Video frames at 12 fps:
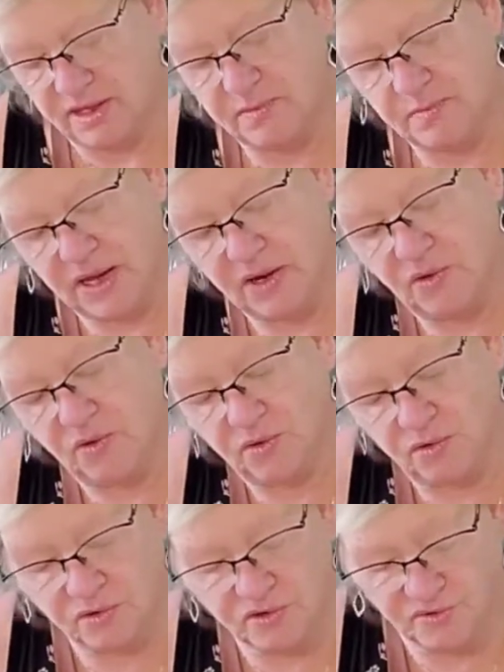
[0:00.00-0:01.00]
in my
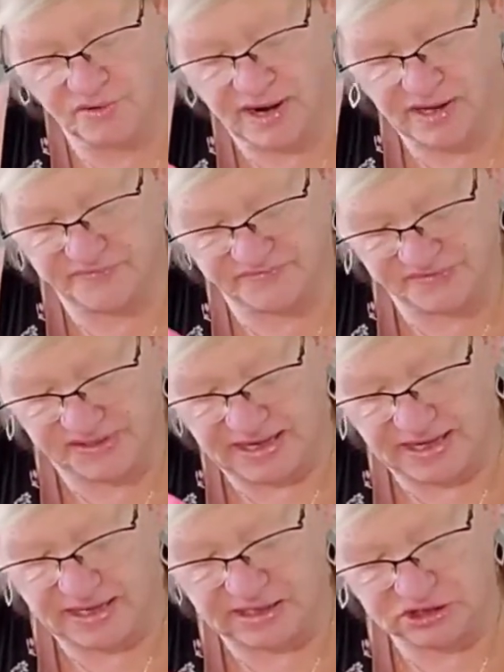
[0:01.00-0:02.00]
whole craft
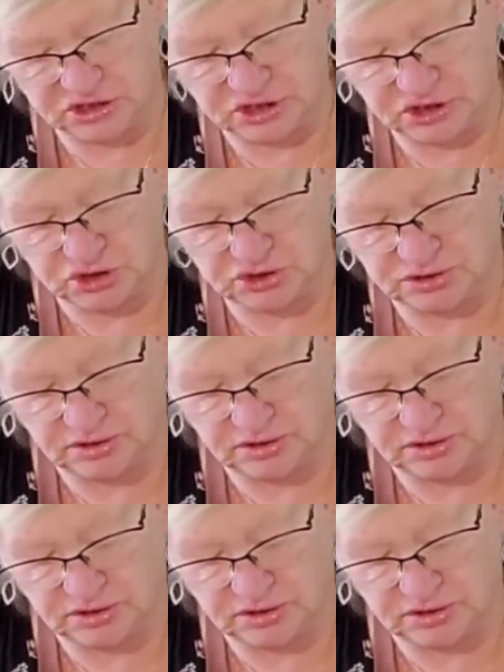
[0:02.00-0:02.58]
stash.